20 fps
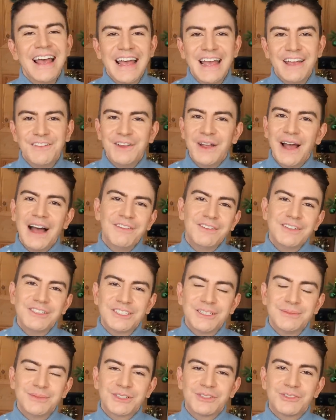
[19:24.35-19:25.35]
If you haven't
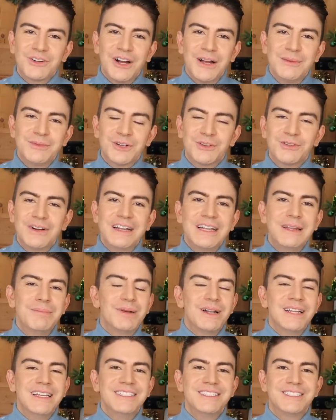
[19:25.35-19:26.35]
subscribed already,
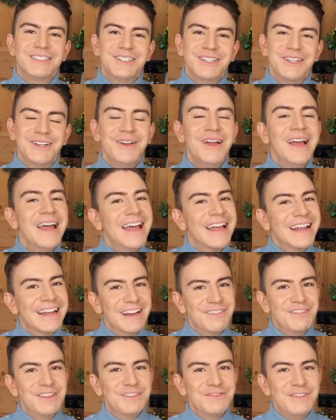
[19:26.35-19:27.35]
please do.
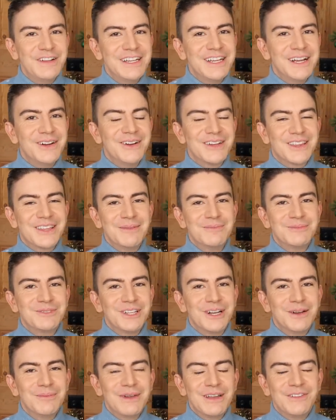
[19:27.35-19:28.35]
Give this video a thumbs
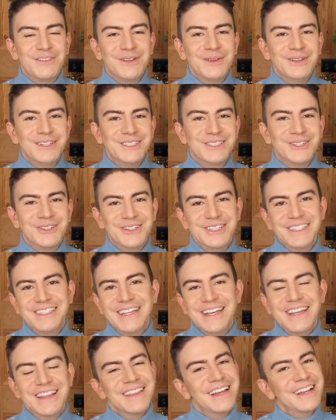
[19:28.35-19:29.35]
up if you enjoyed
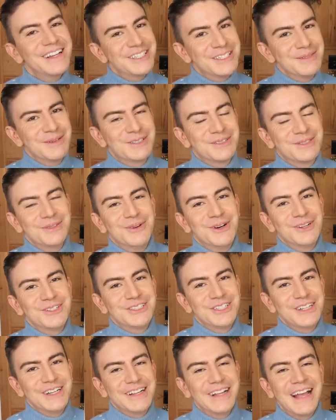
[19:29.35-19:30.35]
it. Thanks so much for
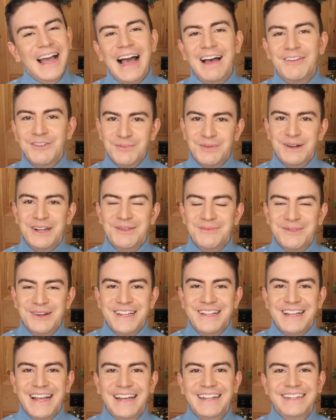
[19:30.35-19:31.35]
watching. Have a brilliant
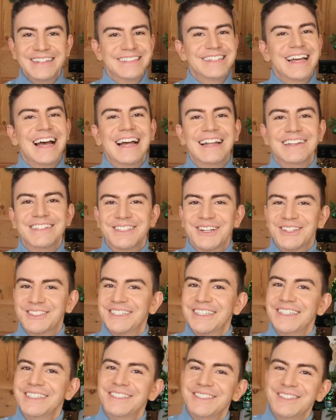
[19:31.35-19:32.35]
weekend and I'll
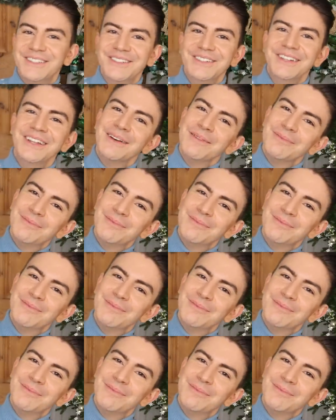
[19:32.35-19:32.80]
see you soon.